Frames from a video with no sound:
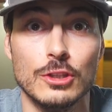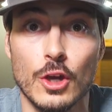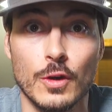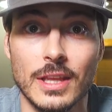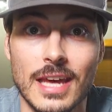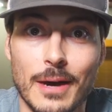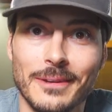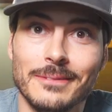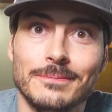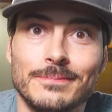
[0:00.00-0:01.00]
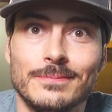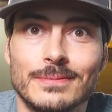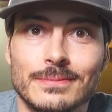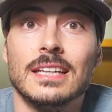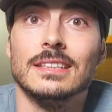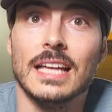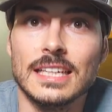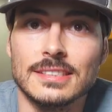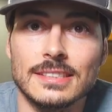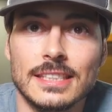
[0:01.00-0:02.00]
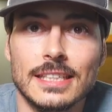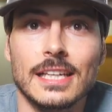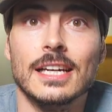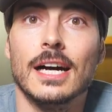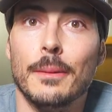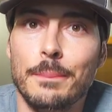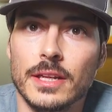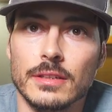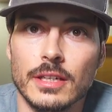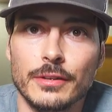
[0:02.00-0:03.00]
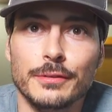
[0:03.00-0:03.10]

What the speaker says: don't get that one. Lastly, a pillow.